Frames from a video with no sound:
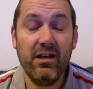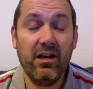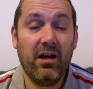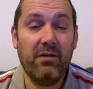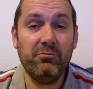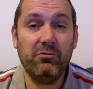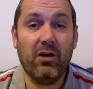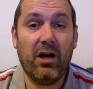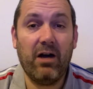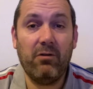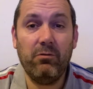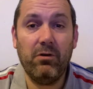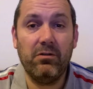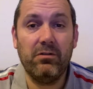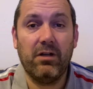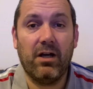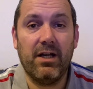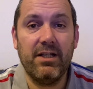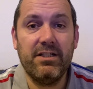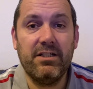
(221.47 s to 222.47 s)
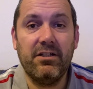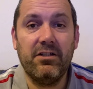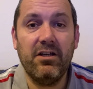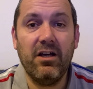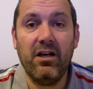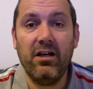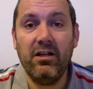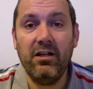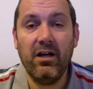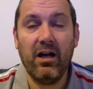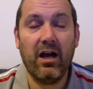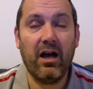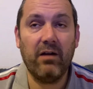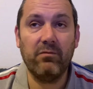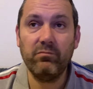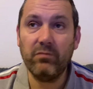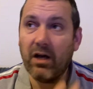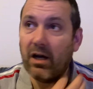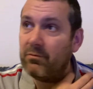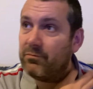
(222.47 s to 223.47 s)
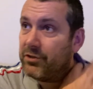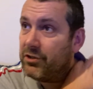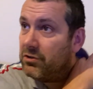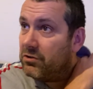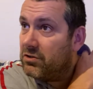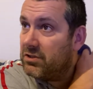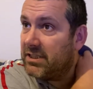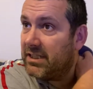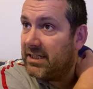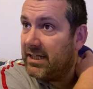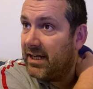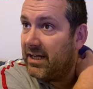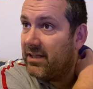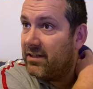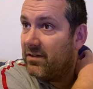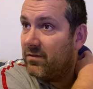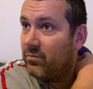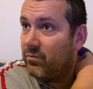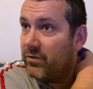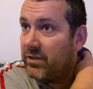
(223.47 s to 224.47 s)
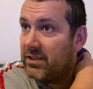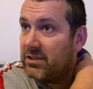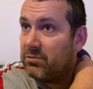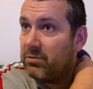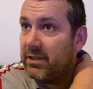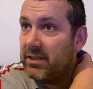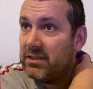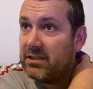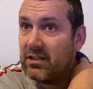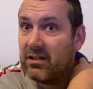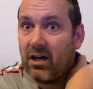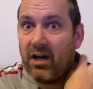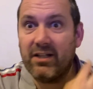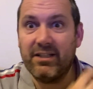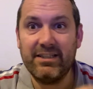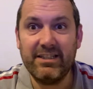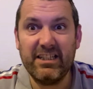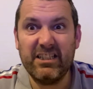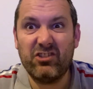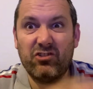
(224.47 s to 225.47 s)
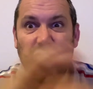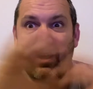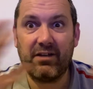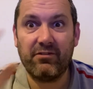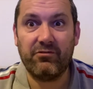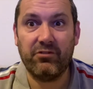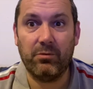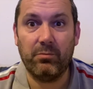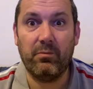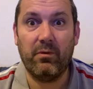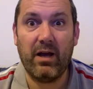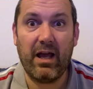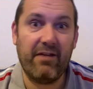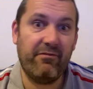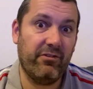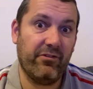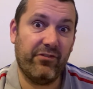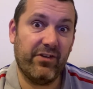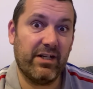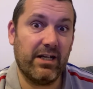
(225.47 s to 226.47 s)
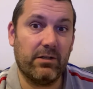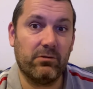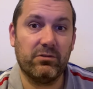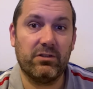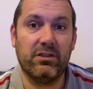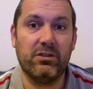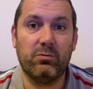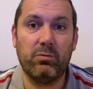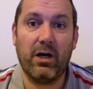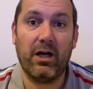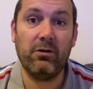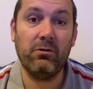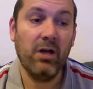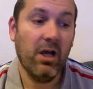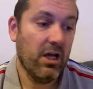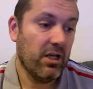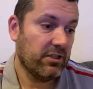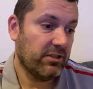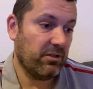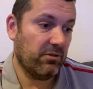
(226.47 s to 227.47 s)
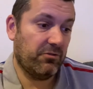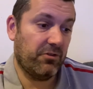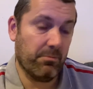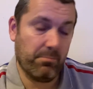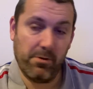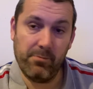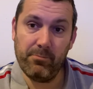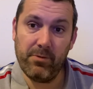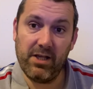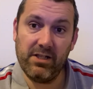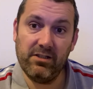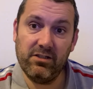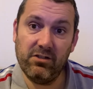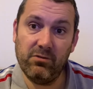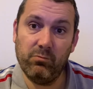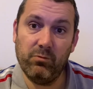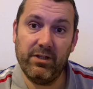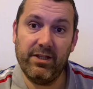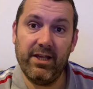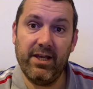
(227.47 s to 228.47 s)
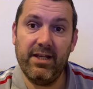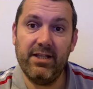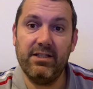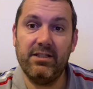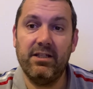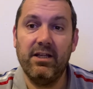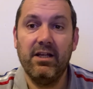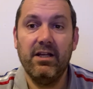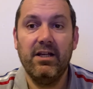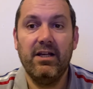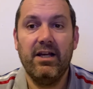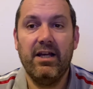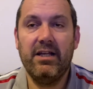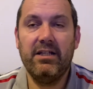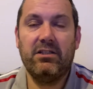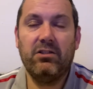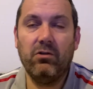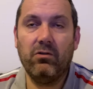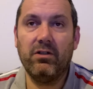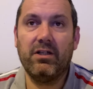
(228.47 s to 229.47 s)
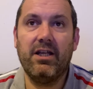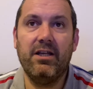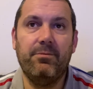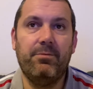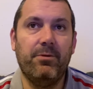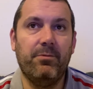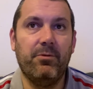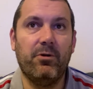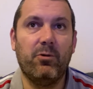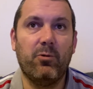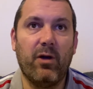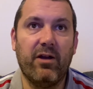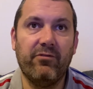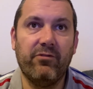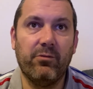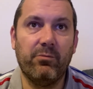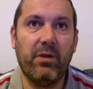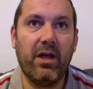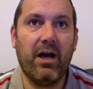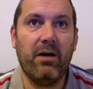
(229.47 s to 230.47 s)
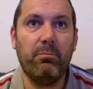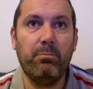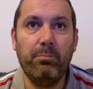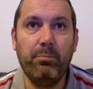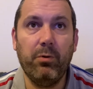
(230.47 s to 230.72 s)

I won't lie to you. I'm using it this week to kind of distract from everything else as well. So the momentum with this is sort of keeping me away from that.